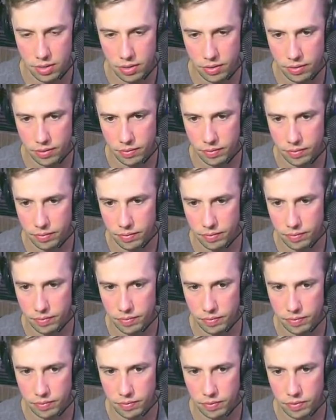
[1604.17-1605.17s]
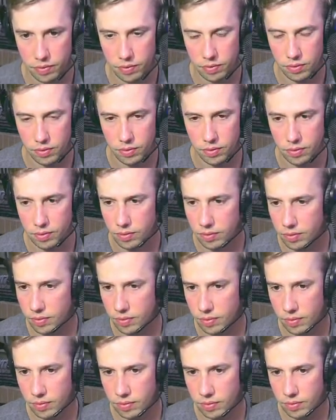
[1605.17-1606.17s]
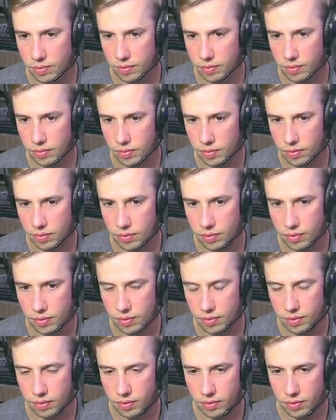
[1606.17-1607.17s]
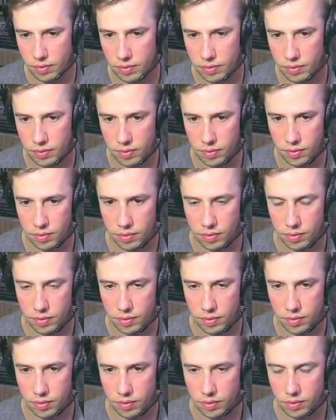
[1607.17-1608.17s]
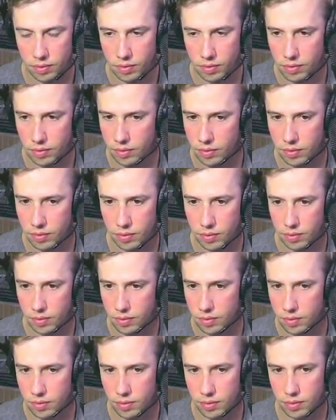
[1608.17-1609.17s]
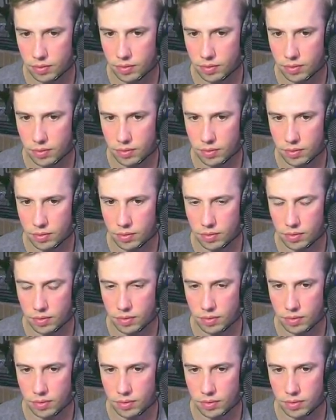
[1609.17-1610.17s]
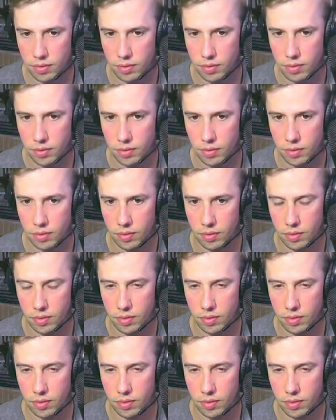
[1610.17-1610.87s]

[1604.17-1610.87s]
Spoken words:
Nothing is said.